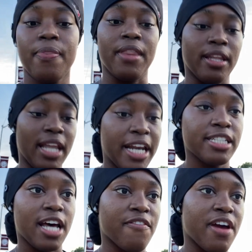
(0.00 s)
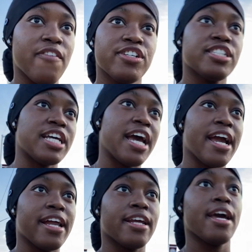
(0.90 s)
the latest I've ever
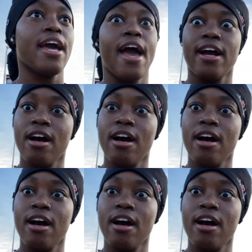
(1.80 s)
stayed at